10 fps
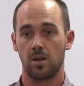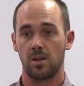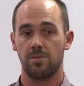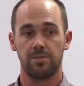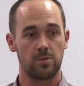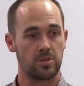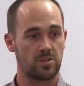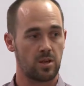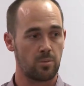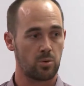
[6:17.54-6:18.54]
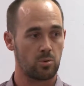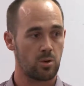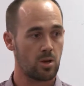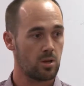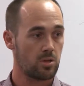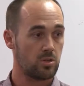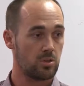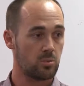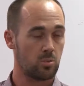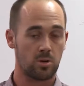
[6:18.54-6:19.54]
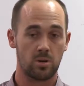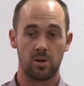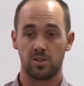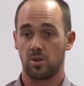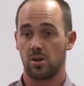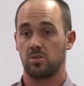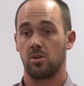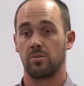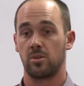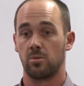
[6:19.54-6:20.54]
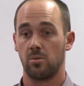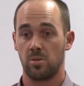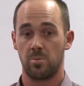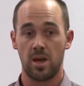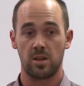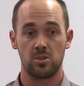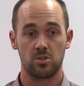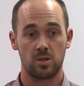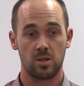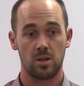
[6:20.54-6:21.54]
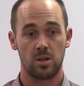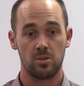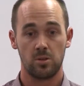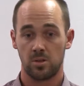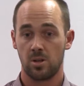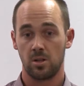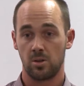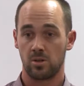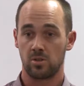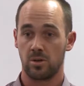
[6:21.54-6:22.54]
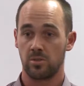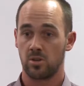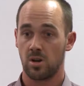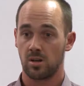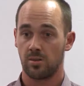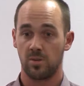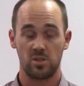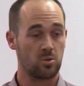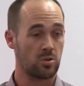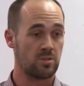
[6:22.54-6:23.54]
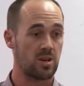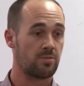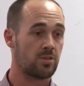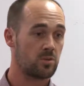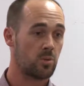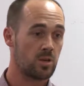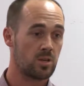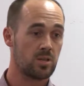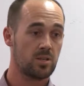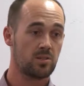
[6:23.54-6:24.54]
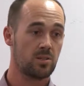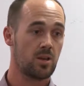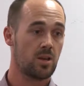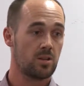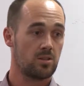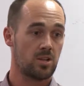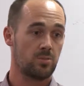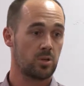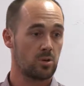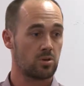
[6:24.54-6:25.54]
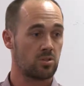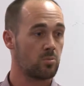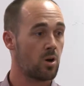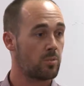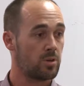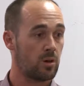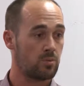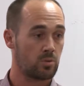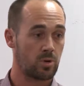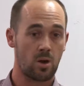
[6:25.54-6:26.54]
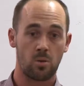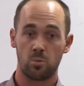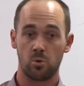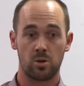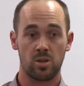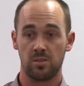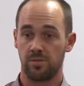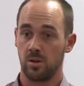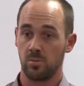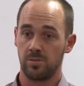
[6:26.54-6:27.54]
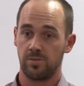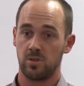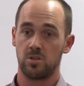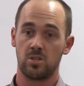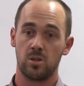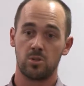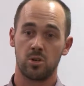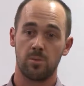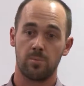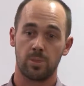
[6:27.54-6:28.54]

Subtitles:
If, for example, you were a truck driver with a back injury, you could no longer drive a truck, it's all you've done for 20 years, just because you might be able to go and work in the family's fish and chip shop,